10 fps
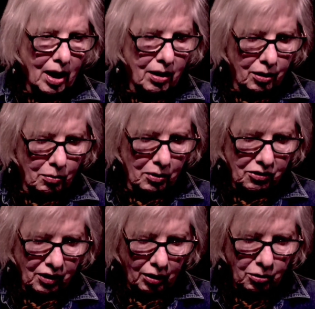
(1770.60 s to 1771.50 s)
they were
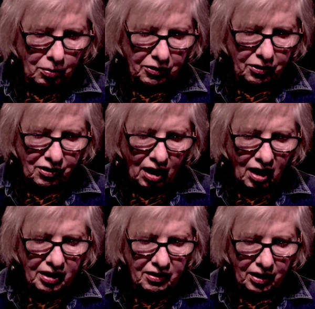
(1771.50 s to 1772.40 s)
scheduled to die
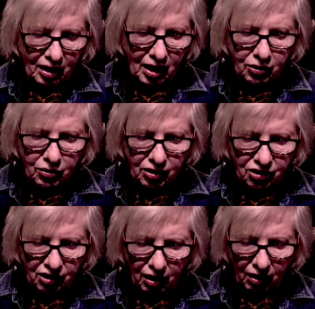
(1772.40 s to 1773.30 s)
in the electric
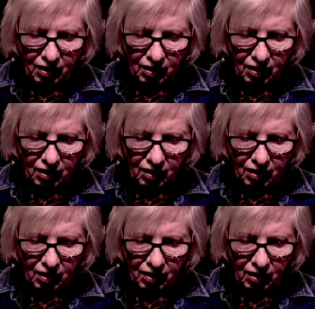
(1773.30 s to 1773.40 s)
chair.